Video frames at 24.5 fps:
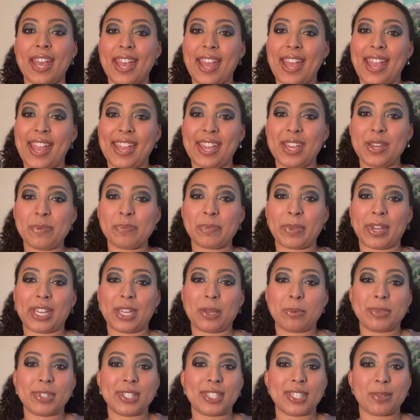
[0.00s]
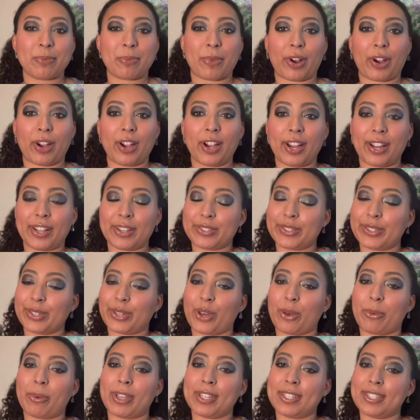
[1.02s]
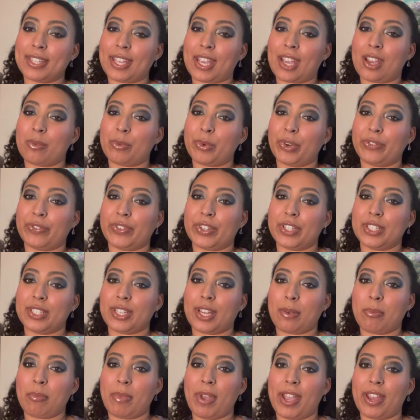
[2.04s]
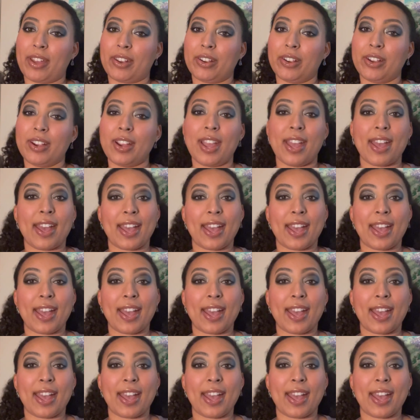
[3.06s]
Hey, my name is Samar. I also go by Sam or First Time Panner.